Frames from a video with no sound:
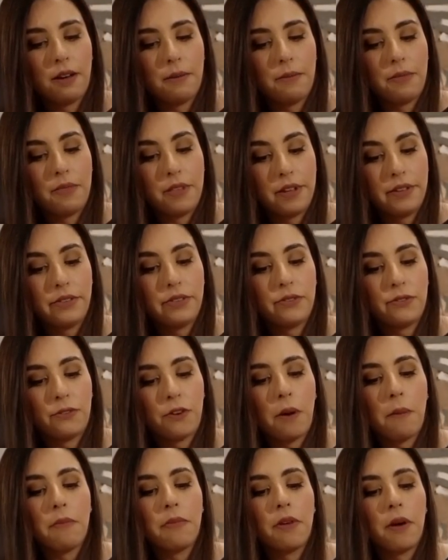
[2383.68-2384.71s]
this
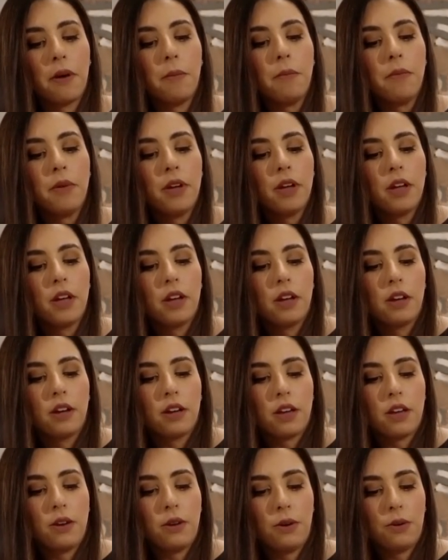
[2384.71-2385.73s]
from them.
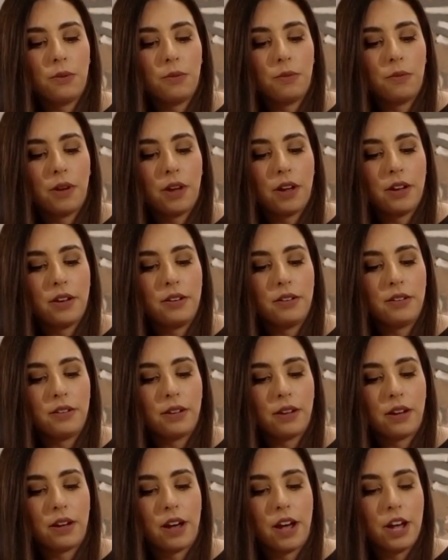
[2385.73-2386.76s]
You know, and
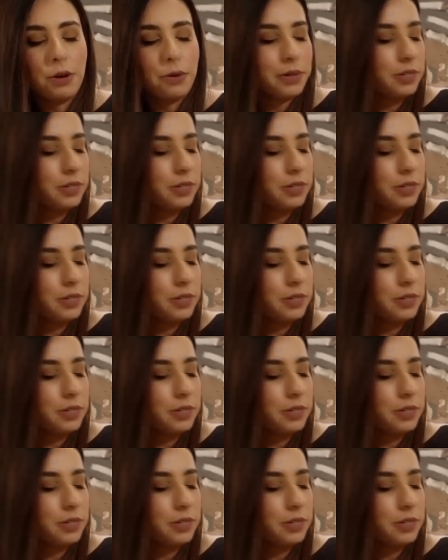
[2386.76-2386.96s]
I always